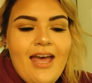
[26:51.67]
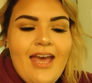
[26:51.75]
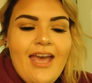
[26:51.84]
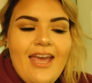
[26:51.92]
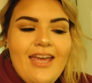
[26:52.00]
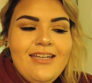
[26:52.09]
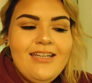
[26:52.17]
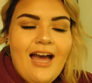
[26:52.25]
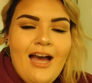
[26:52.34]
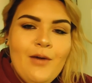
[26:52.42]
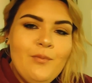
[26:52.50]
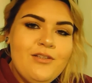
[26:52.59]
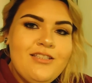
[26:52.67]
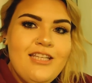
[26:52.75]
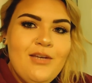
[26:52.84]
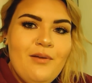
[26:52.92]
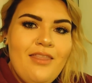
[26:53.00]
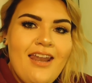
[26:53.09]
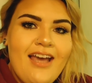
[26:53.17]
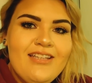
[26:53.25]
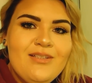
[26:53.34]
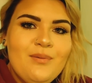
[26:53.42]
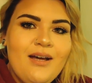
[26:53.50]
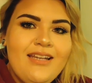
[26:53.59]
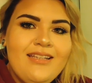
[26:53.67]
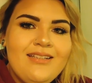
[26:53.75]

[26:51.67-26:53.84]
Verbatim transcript: And I will see you in the next one.